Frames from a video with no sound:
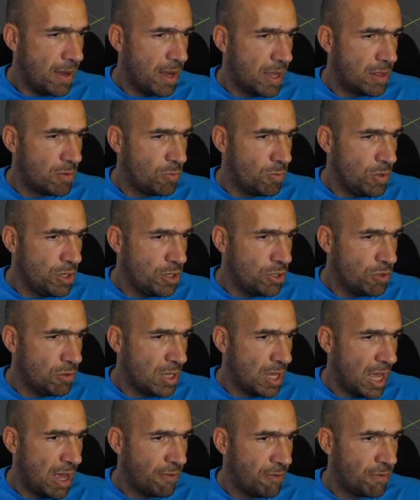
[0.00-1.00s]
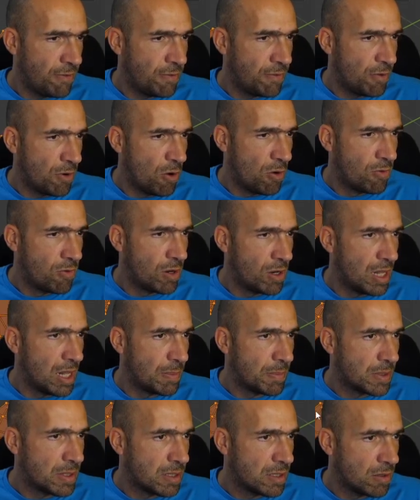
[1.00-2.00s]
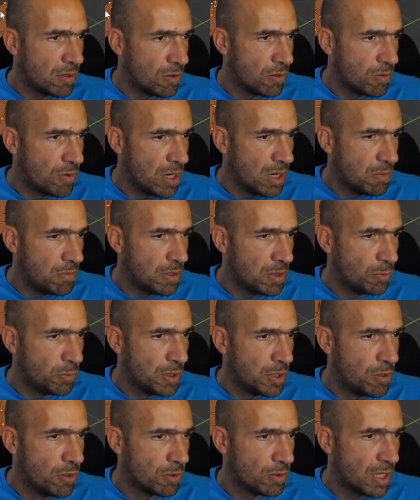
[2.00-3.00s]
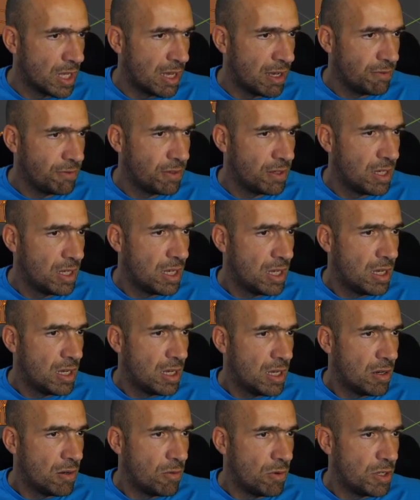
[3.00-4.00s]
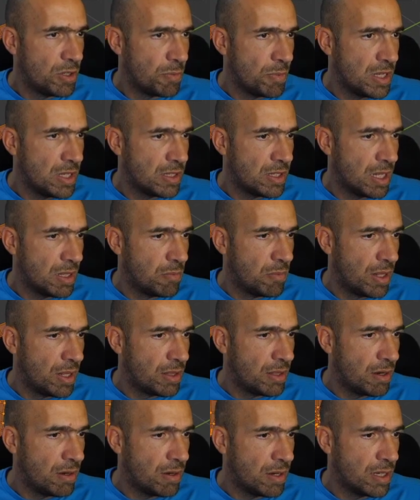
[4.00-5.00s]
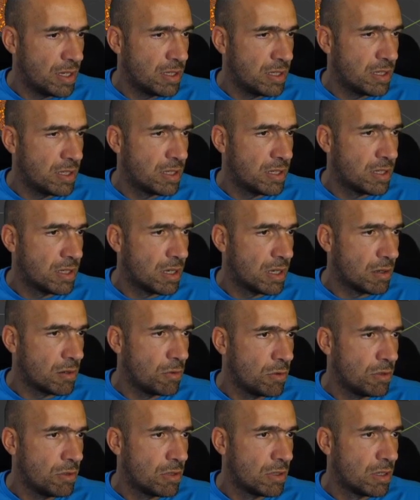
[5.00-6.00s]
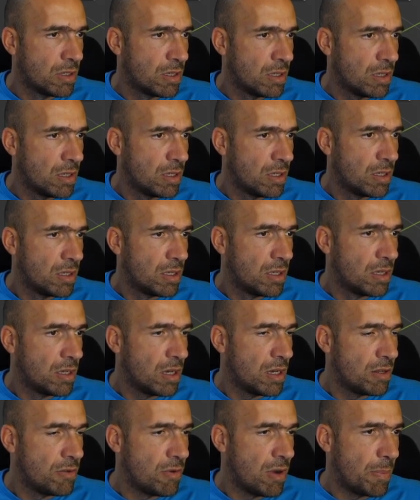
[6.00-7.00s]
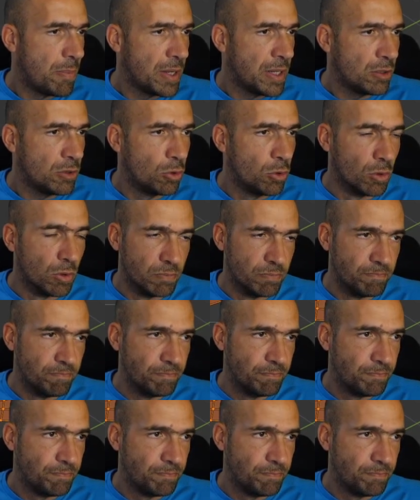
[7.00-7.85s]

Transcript: and we should have overlaps already, but we don't have, which means that Blender is a good unwrapping tool.